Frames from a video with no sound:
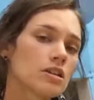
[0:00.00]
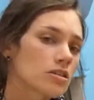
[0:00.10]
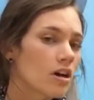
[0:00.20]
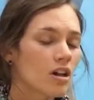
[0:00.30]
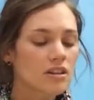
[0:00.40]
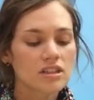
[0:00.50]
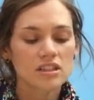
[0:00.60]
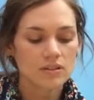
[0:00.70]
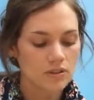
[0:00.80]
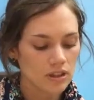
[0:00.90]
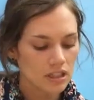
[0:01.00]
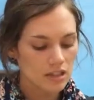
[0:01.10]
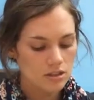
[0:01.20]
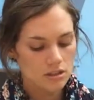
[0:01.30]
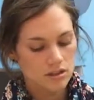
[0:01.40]
So all of these different
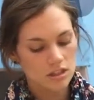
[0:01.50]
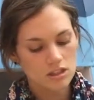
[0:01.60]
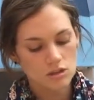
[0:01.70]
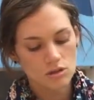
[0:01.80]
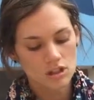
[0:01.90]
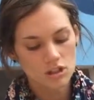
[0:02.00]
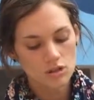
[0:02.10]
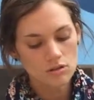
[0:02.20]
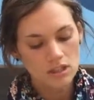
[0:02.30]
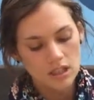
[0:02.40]
things are things you can do